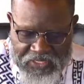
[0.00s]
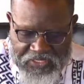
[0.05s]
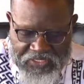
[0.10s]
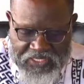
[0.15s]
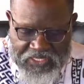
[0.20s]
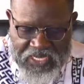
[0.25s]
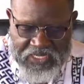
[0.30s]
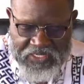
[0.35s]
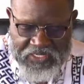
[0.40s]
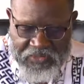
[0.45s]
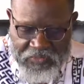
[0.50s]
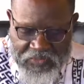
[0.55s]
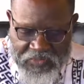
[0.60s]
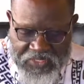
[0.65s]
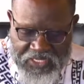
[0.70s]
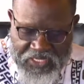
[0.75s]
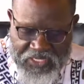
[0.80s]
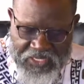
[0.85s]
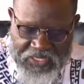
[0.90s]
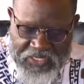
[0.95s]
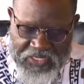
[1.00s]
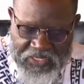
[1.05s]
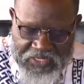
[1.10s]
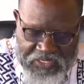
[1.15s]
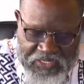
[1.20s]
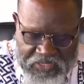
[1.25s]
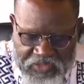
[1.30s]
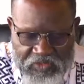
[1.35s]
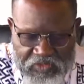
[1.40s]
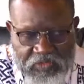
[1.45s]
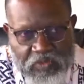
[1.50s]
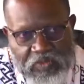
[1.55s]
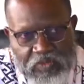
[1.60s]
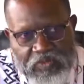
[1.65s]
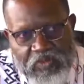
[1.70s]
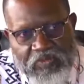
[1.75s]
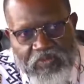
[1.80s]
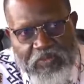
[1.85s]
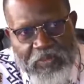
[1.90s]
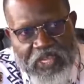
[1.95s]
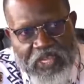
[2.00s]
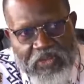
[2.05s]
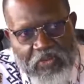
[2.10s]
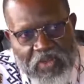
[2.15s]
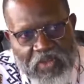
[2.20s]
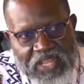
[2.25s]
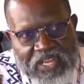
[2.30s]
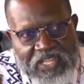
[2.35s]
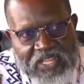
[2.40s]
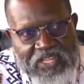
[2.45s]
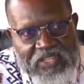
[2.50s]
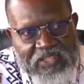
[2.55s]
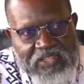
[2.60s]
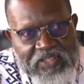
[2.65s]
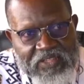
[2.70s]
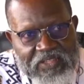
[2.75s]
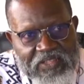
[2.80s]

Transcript: starting with the issues of marijuana,